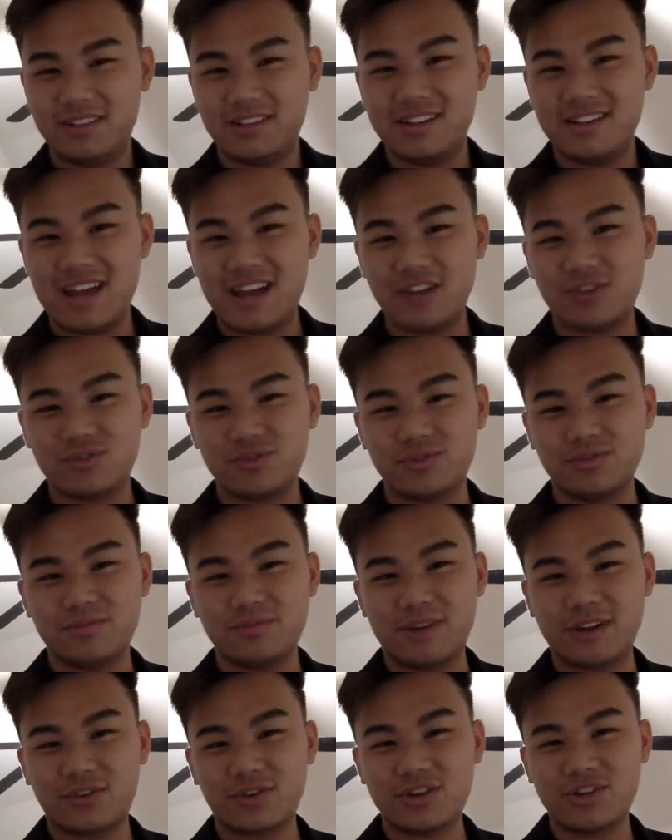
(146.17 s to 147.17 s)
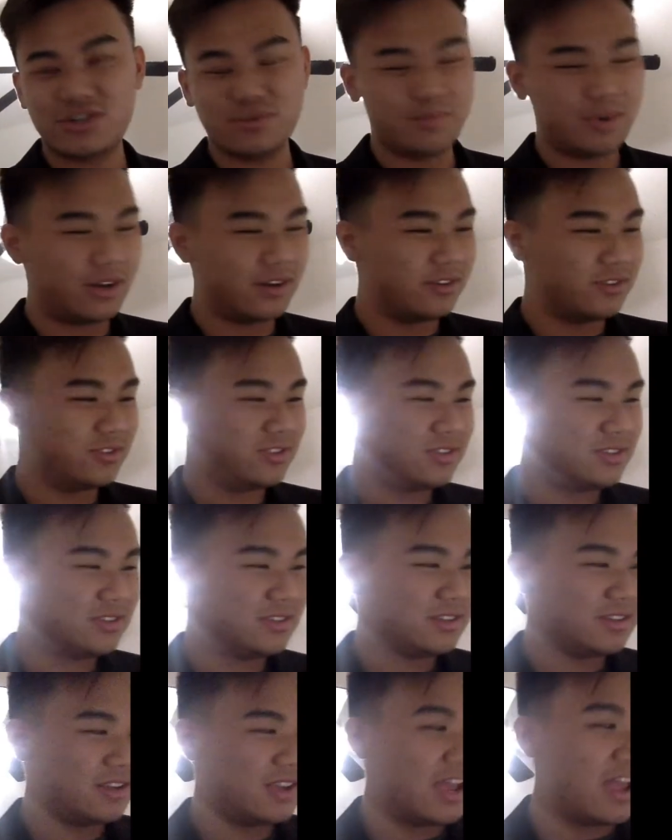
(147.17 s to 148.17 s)
natural migration patterns,
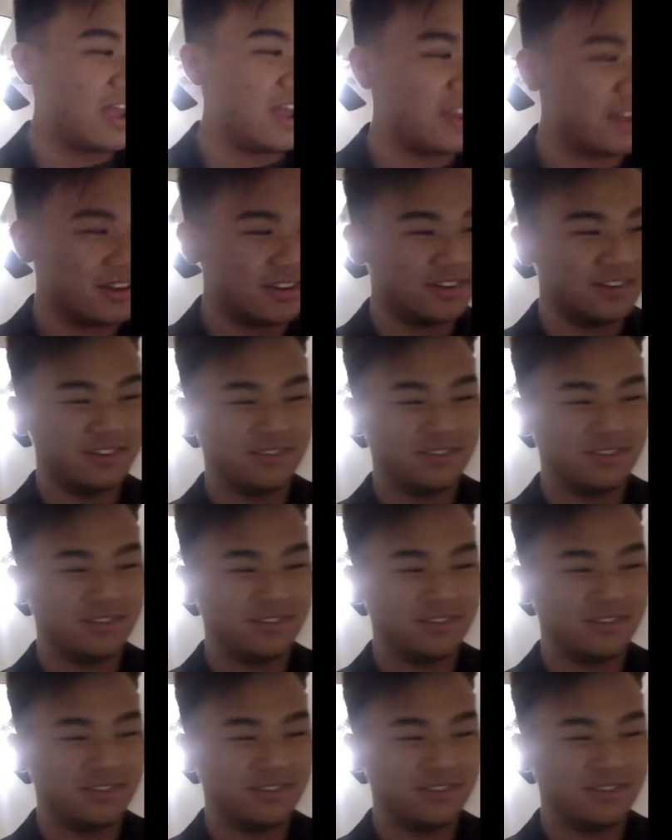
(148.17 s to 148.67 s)
and